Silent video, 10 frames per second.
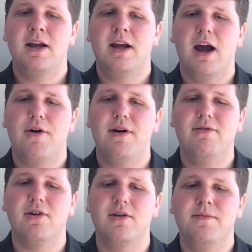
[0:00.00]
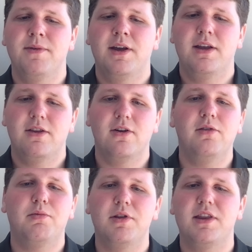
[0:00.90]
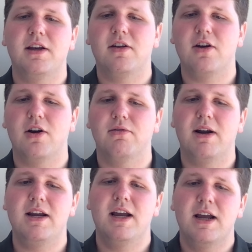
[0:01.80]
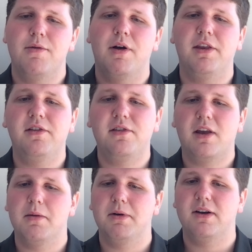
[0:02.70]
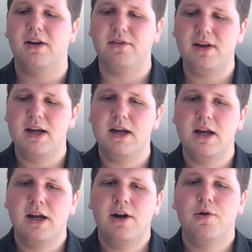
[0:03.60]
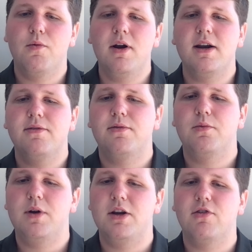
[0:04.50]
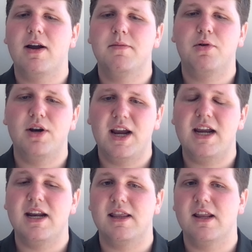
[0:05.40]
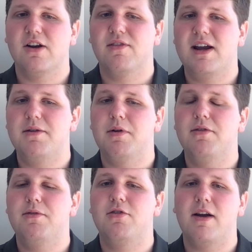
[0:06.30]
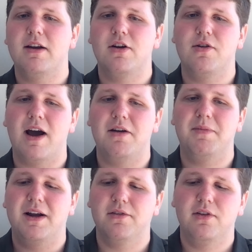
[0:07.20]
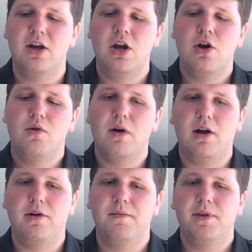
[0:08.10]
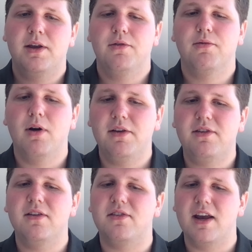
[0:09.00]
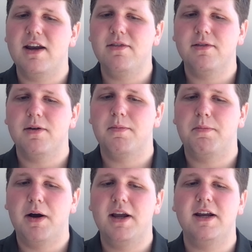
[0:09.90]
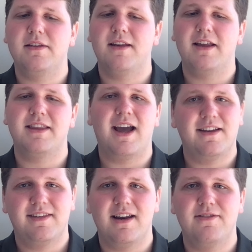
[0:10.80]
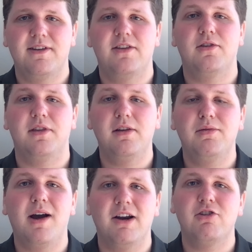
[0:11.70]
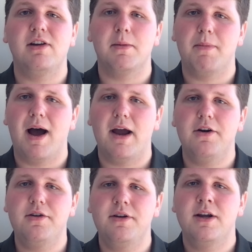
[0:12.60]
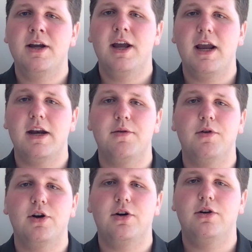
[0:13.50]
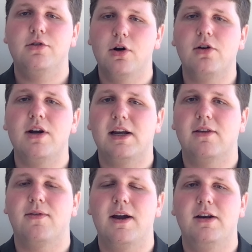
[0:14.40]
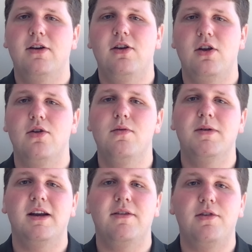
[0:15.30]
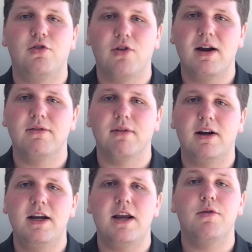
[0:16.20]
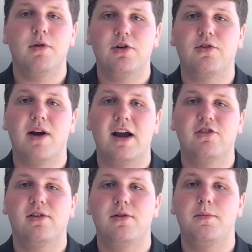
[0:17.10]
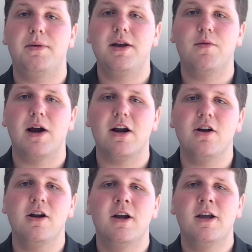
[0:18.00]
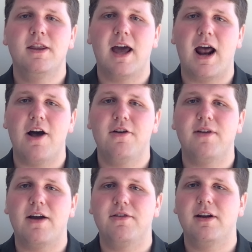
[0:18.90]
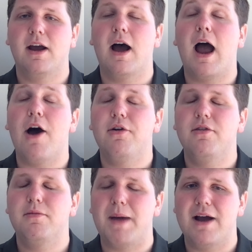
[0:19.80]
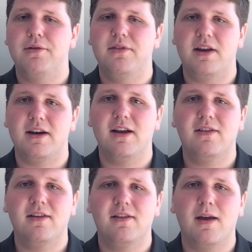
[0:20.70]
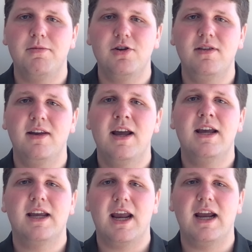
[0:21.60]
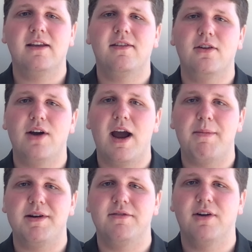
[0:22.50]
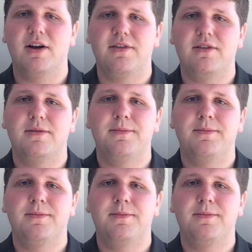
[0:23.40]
However, there is one thing to note, right? While this is going to print out C, what if we try and put 8 in there, right? What if we try and go out of bounds? Well, Rust is safe, but it's not that safe. So this will actually compile, and it will look like it's fine to you, but if you try and run it, it will crash. So be aware that out of bounds index exceptions can still happen in Rust.